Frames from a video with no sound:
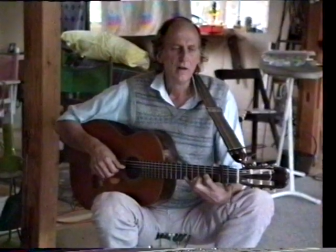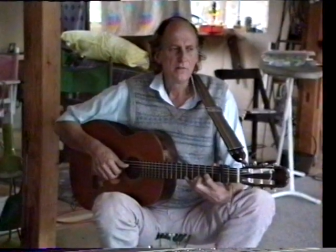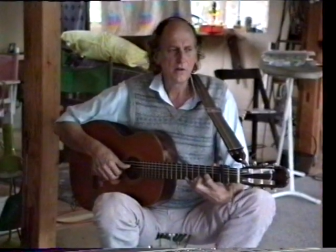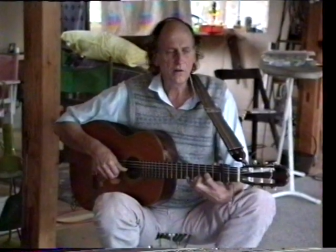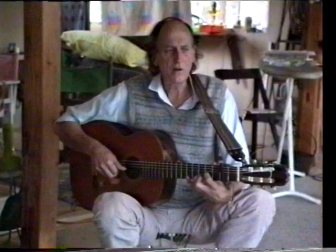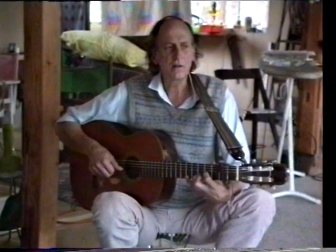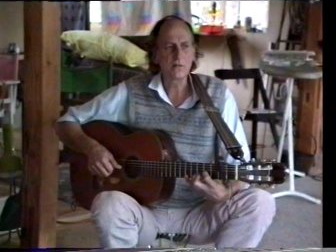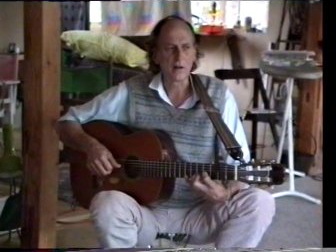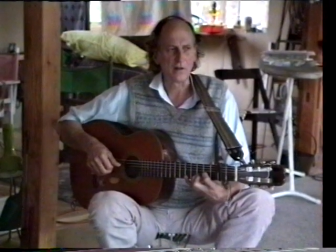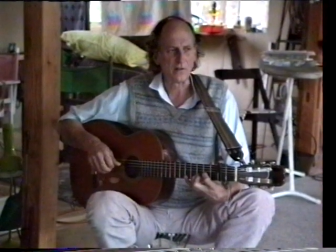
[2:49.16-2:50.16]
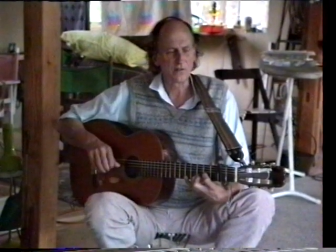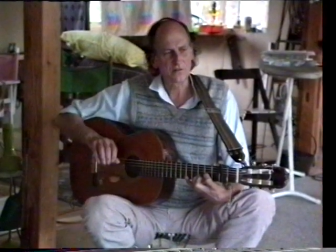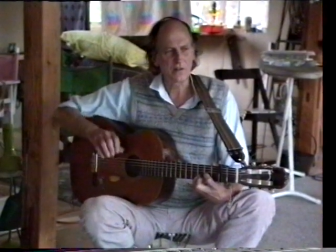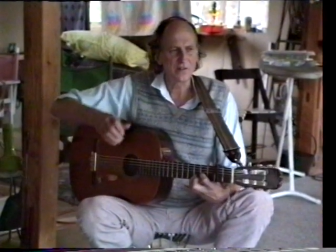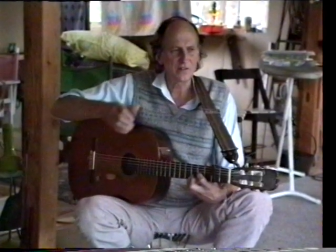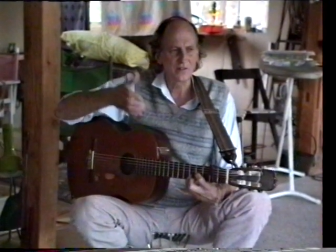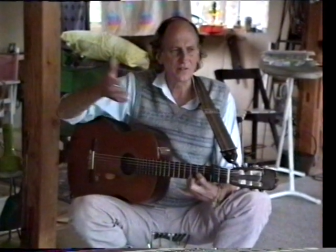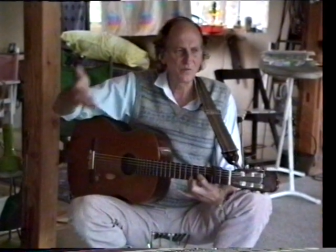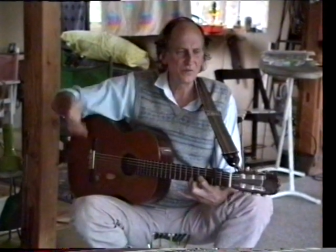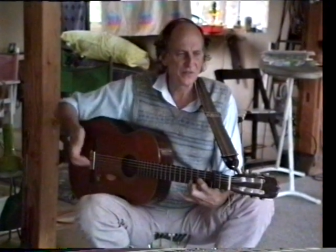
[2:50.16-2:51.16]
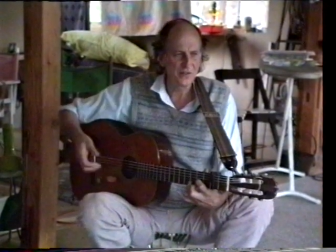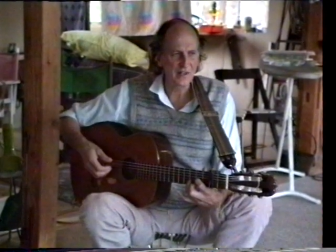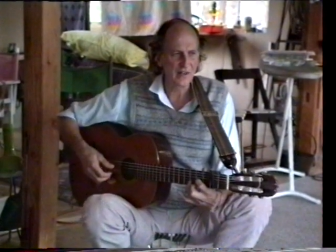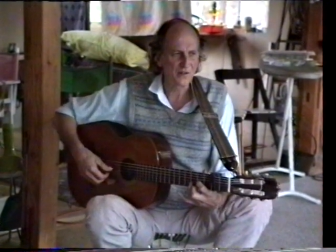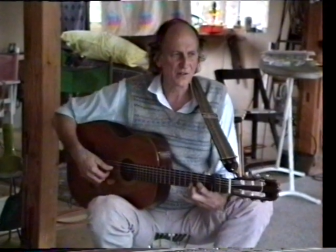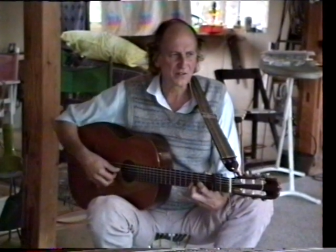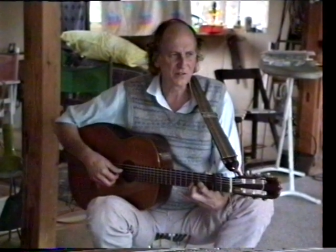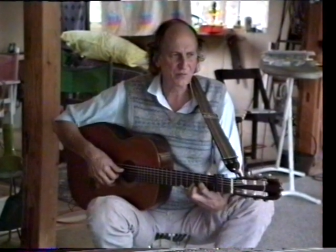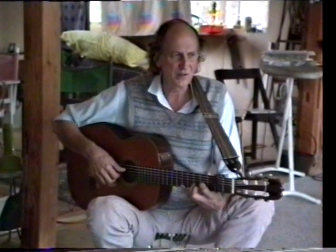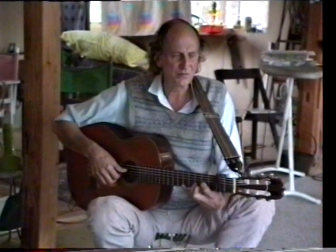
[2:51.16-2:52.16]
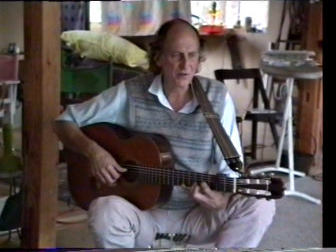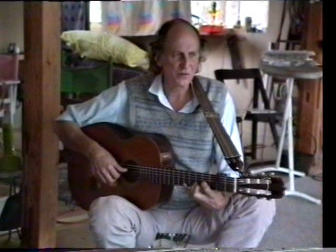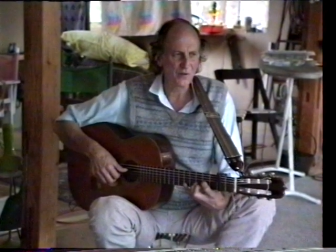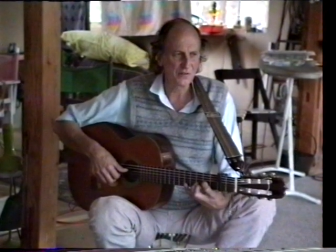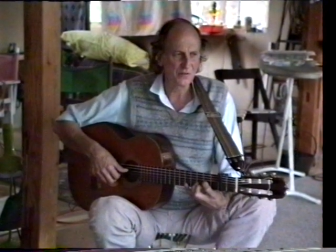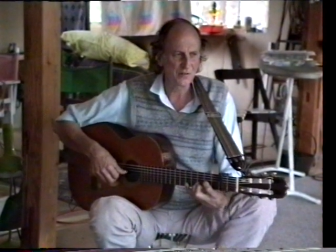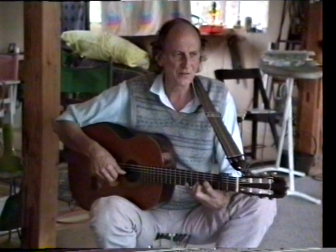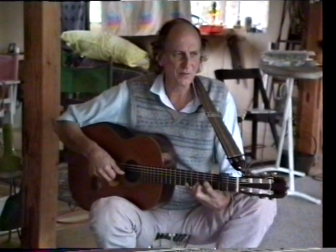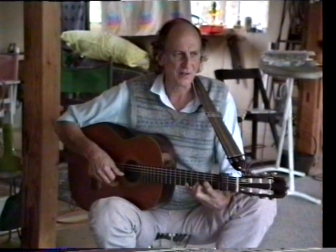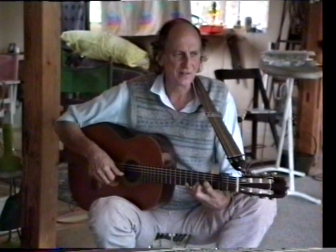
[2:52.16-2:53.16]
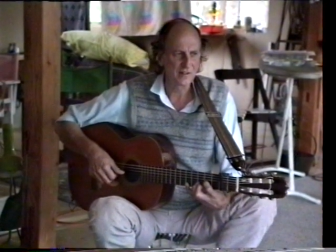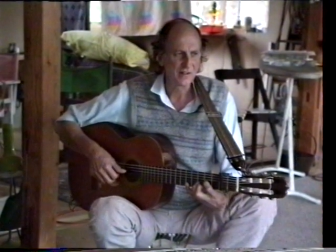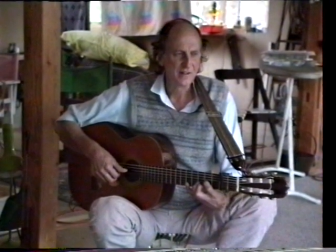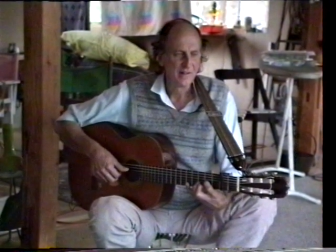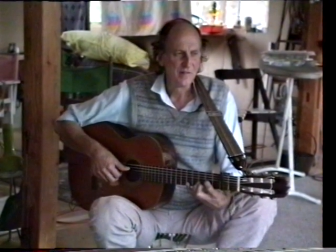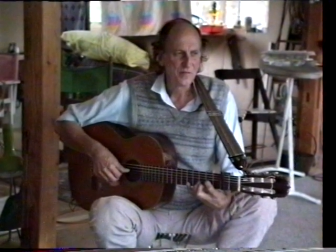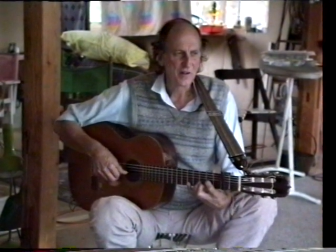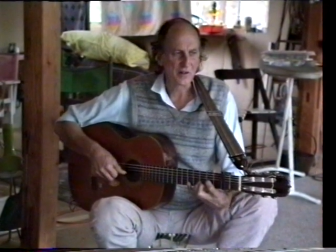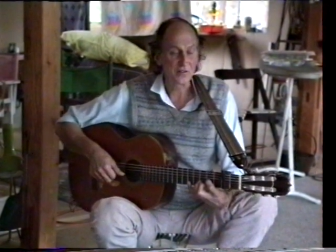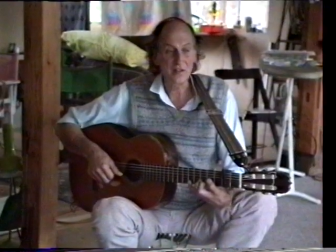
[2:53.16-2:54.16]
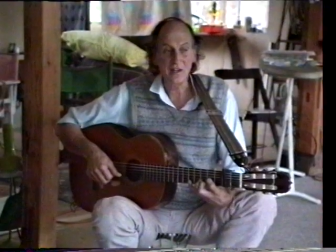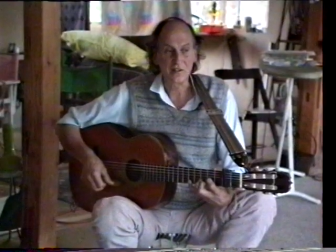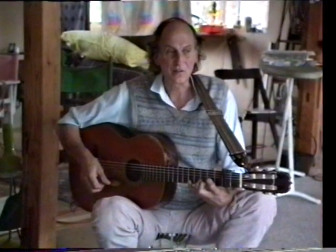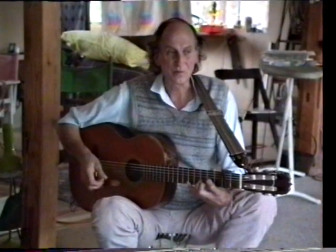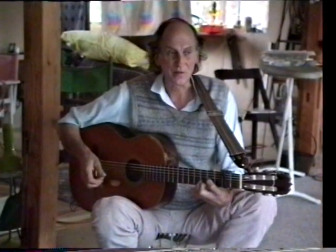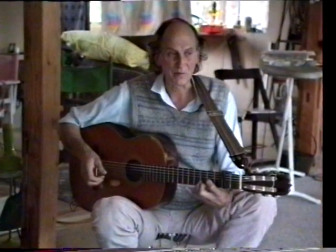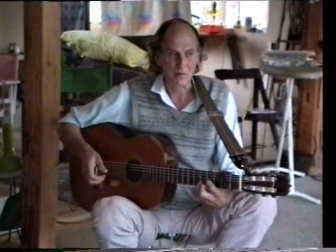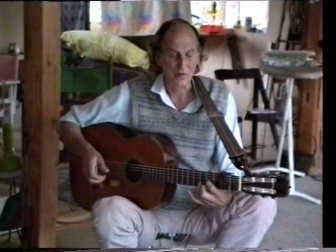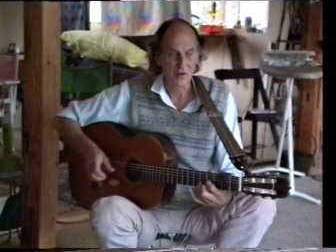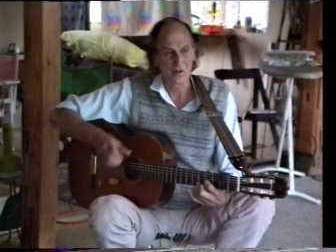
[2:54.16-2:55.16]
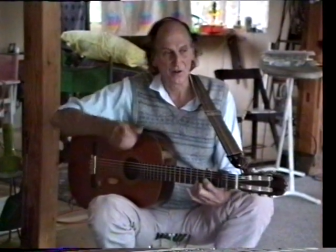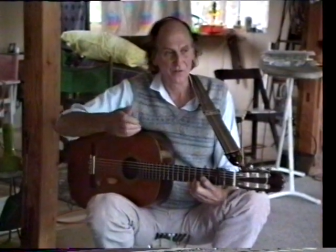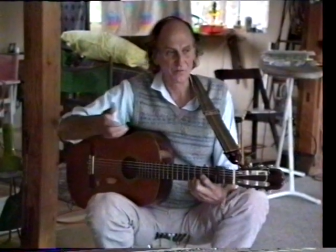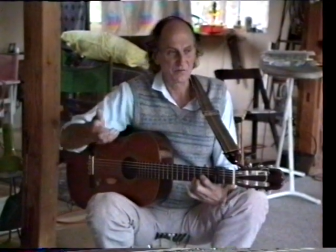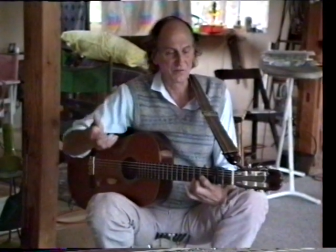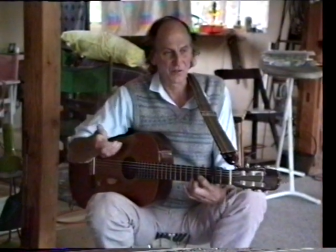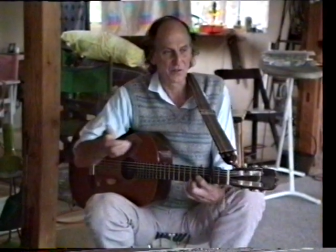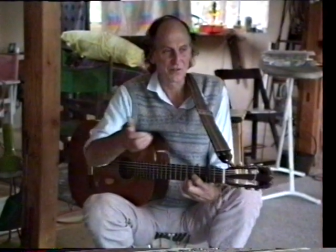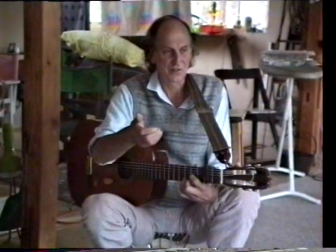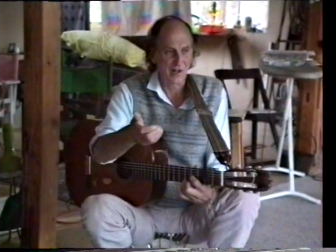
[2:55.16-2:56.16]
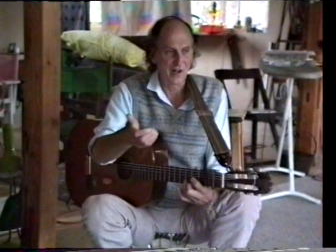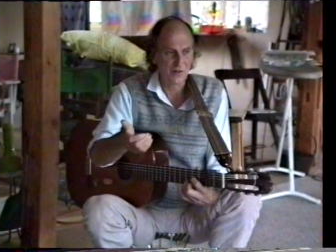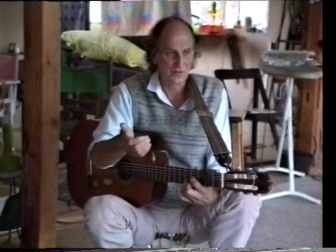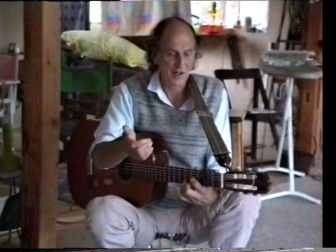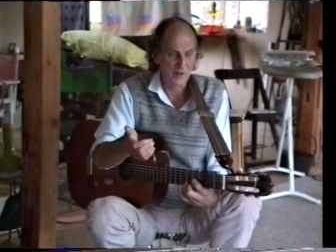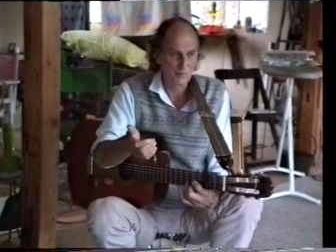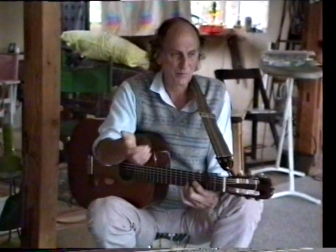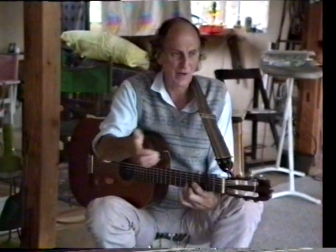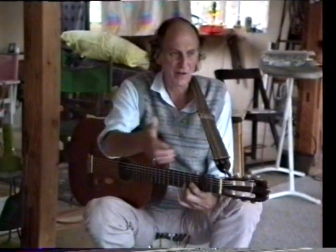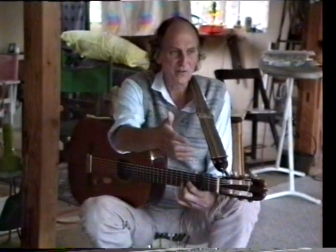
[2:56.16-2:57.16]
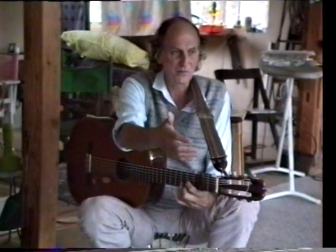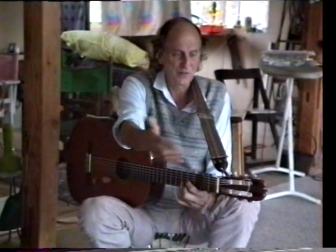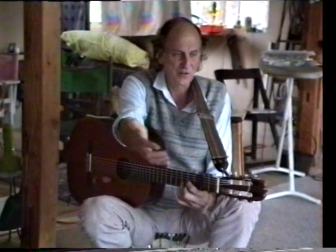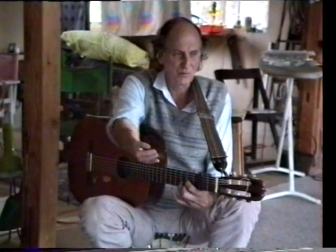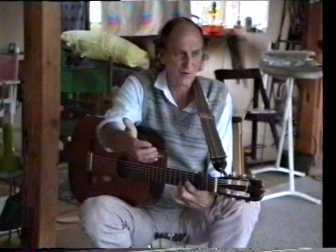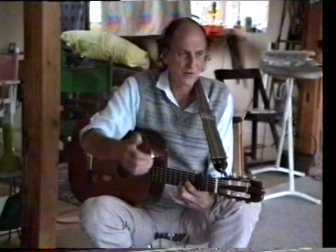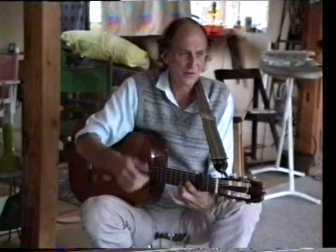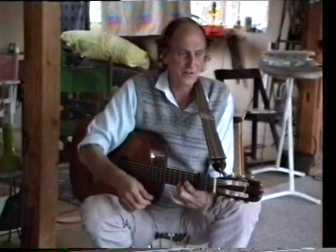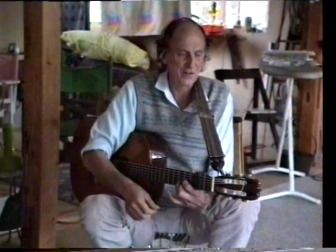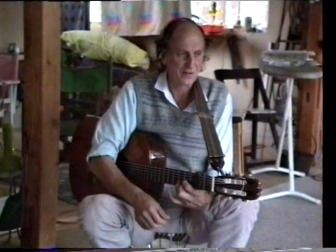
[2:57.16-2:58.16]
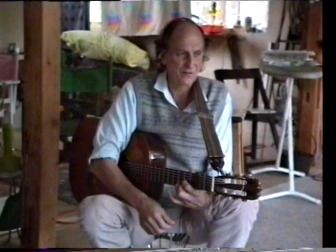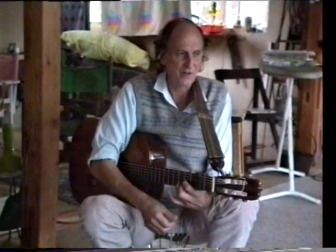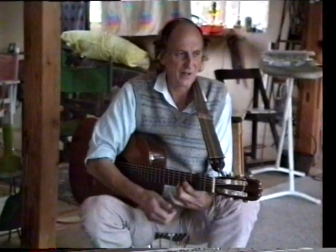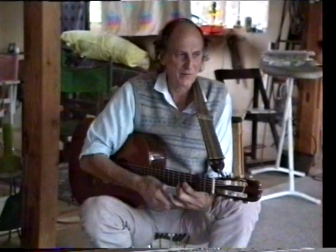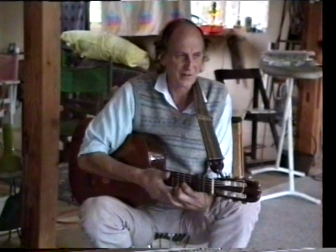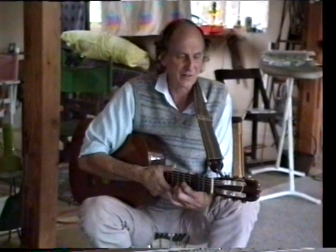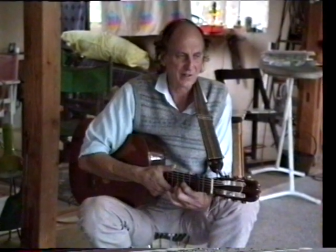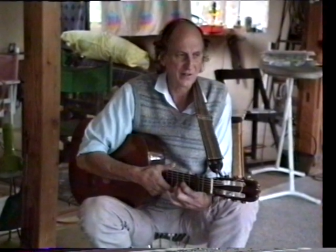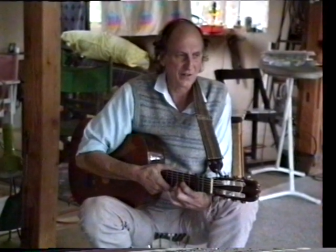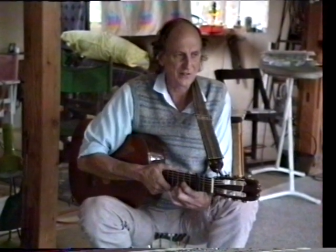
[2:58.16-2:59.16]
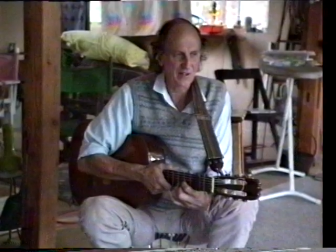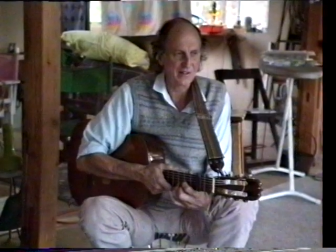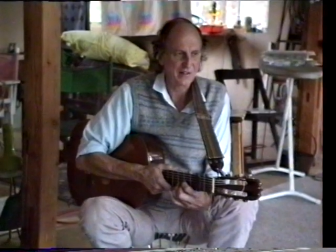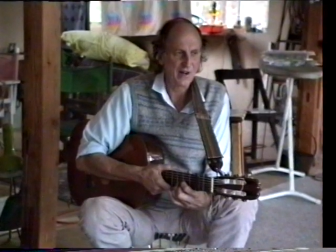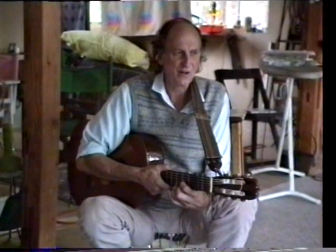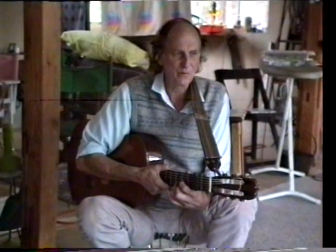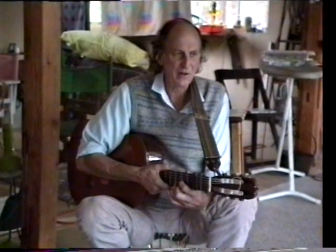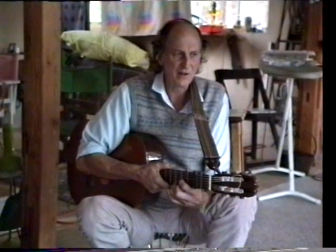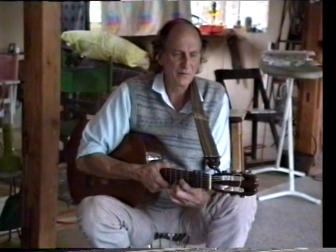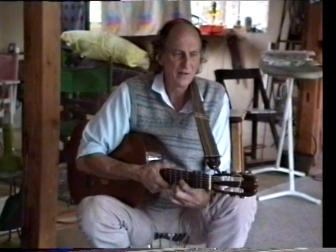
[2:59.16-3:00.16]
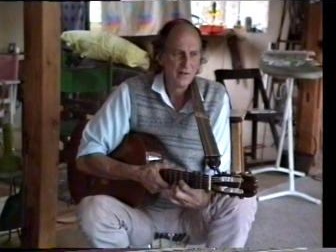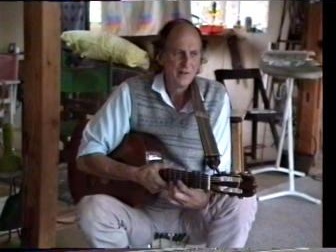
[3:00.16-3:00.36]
And I liked that. It seemed to, you know, express what I wanted to express. And I sang it to people. I, I learnt the whole damn poem just by looking at the flaming thing. And I sang the whole poem.